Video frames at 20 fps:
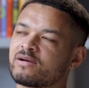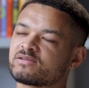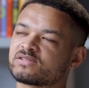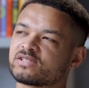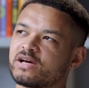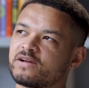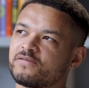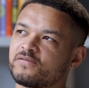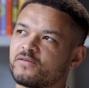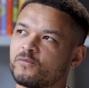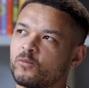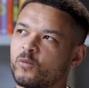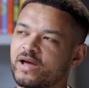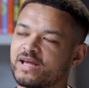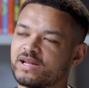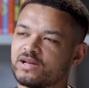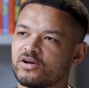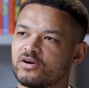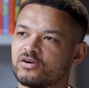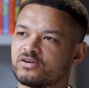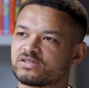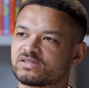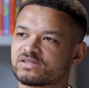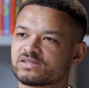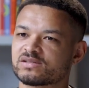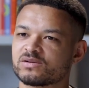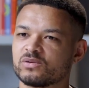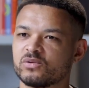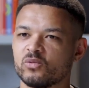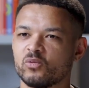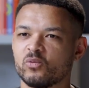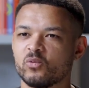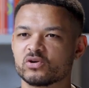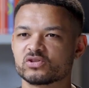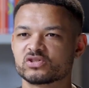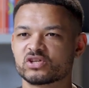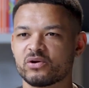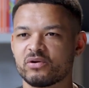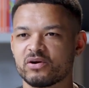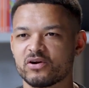Outside of the weight loss,
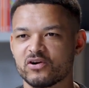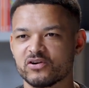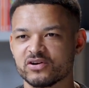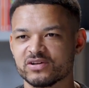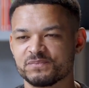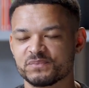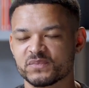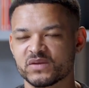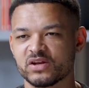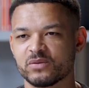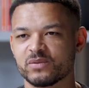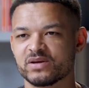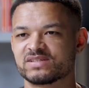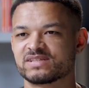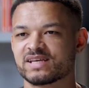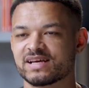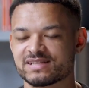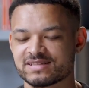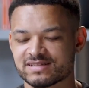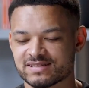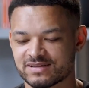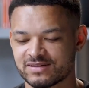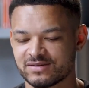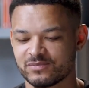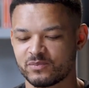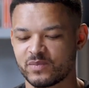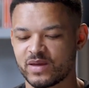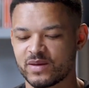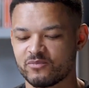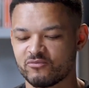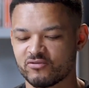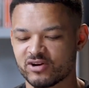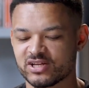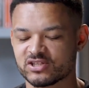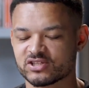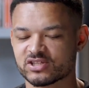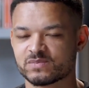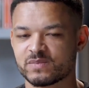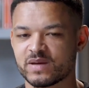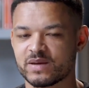what's going on? And, you know, we said
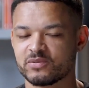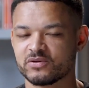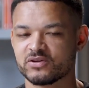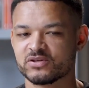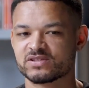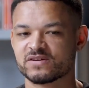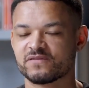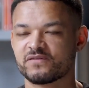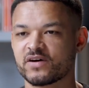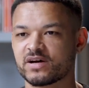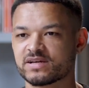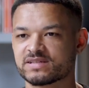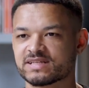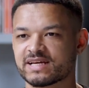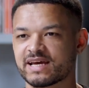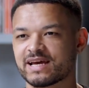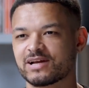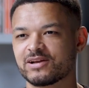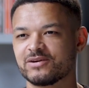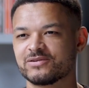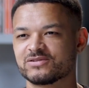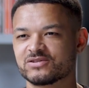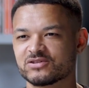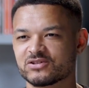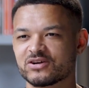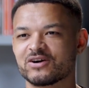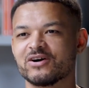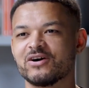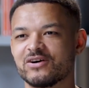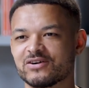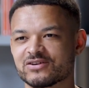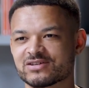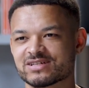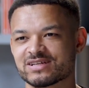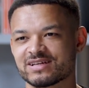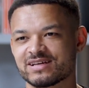religious people used to fast to get closer to God,